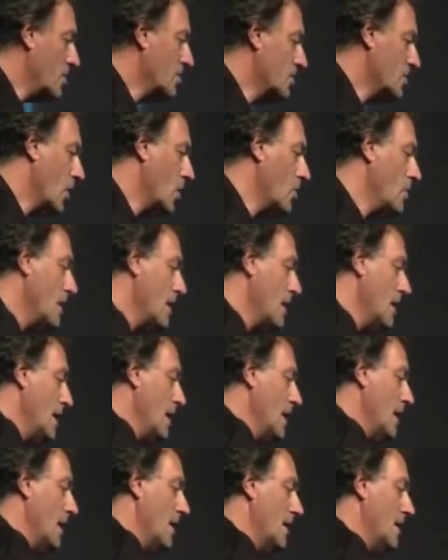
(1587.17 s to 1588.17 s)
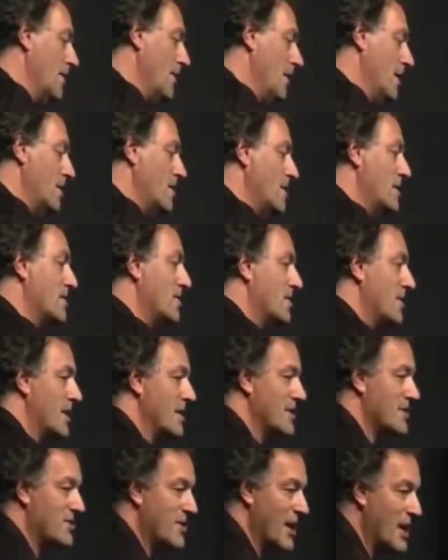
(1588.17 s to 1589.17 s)
So there is
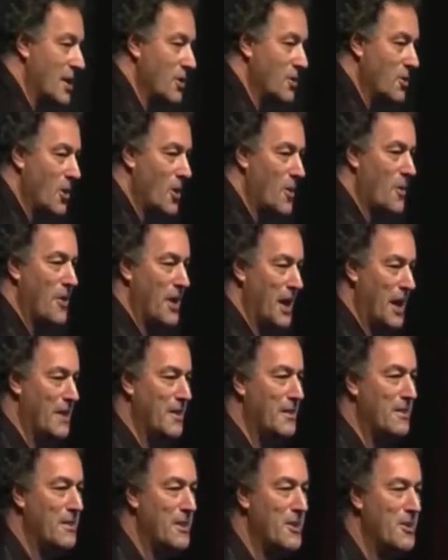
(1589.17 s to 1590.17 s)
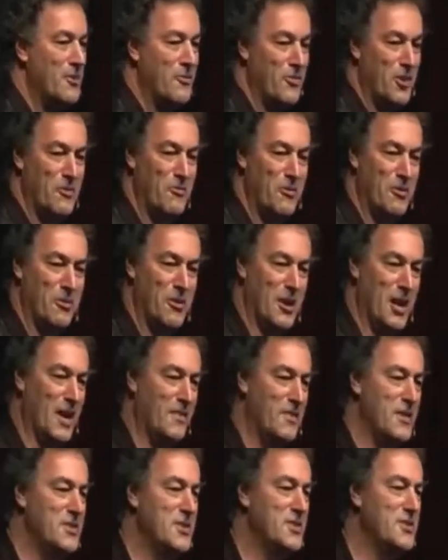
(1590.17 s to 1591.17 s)
this thing called the Internet of Everything,
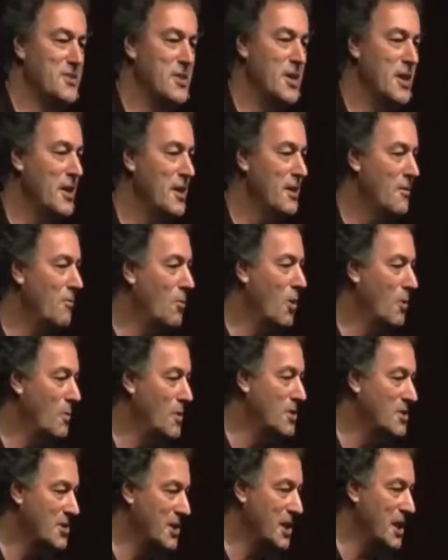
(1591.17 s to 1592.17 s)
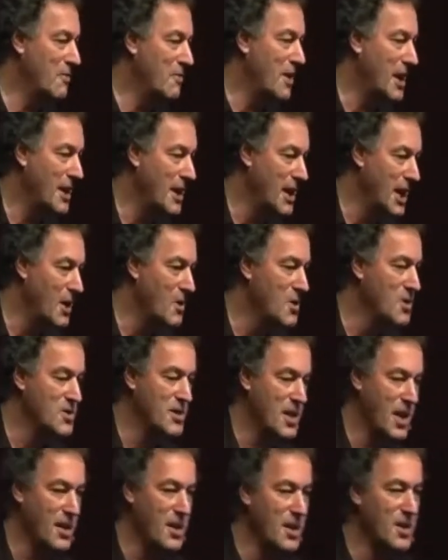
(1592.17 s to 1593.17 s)
and this is what we're seeing right now,
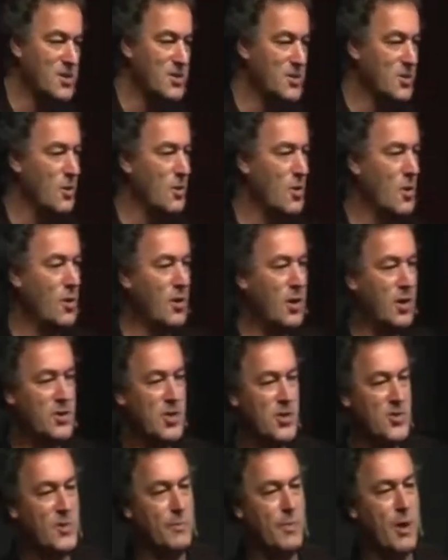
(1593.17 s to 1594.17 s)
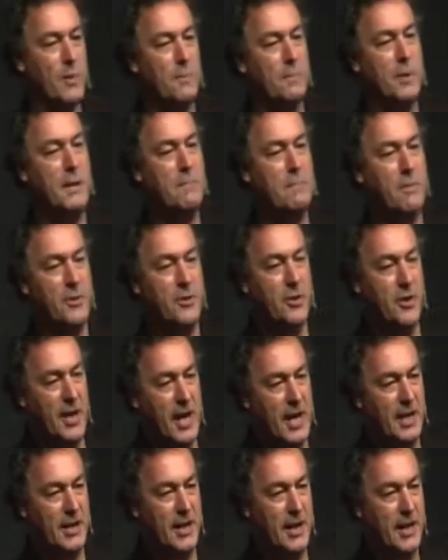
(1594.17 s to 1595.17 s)
is that it's no longer just about people
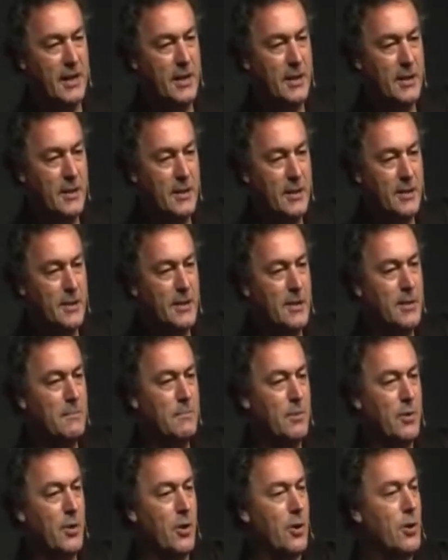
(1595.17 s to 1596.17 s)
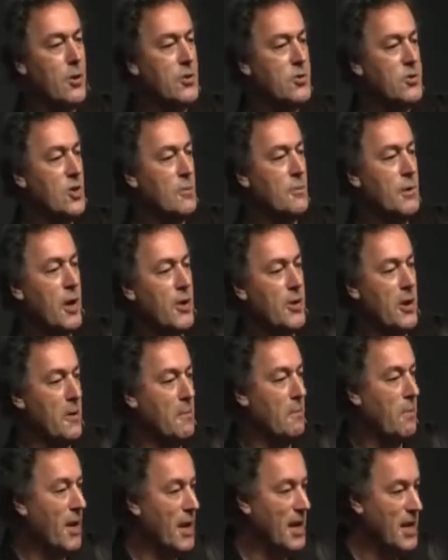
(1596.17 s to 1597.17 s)
connecting, but also about
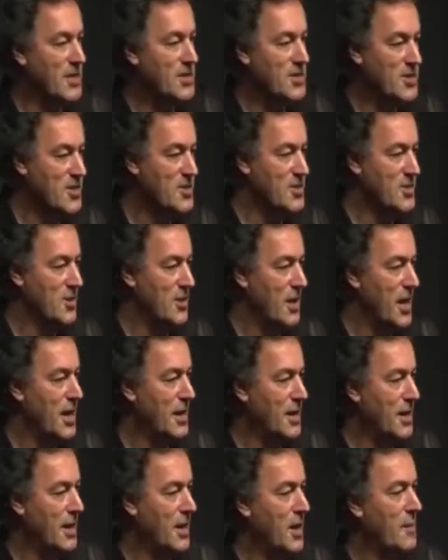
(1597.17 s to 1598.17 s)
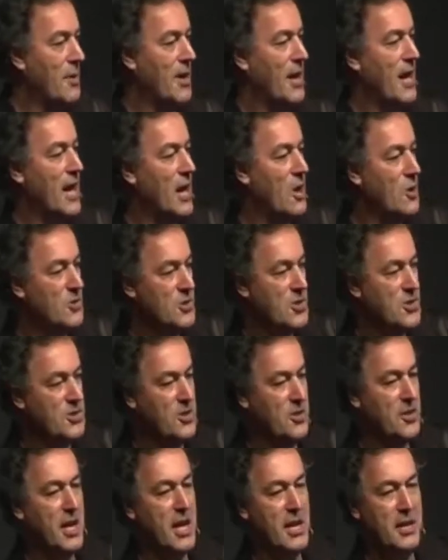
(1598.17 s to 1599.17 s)
appliances connecting, about houses
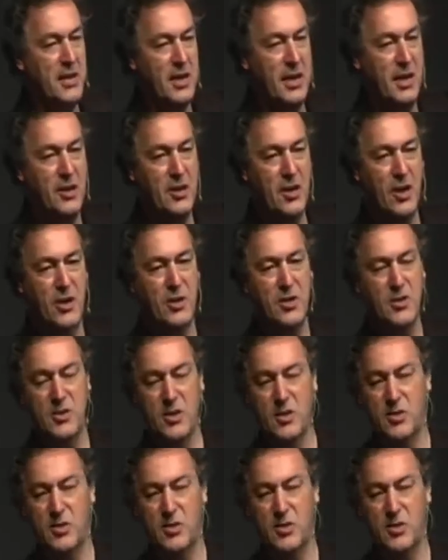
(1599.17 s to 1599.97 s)
connecting, cars,